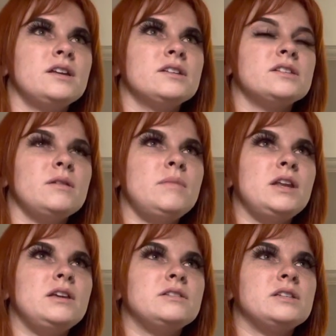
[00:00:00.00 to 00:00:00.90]
Somebody
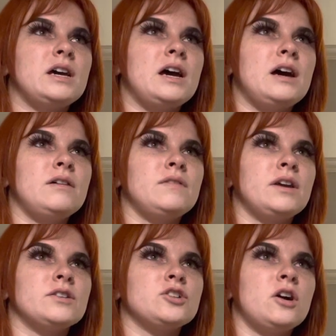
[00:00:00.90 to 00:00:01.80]
used to have
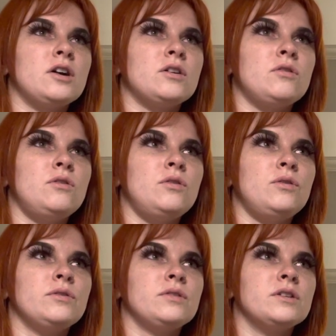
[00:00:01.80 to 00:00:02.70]
like a
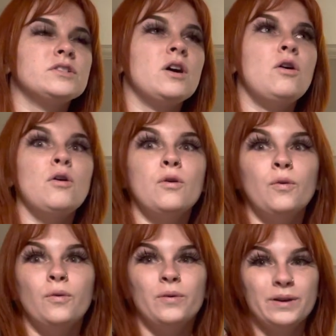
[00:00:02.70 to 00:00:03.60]
charcoal or something.
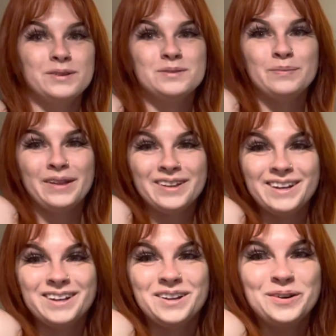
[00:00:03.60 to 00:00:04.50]
Oh, it was
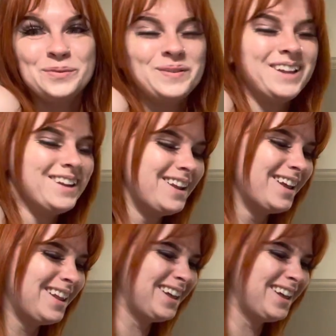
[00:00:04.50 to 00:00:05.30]
Melanie Newman.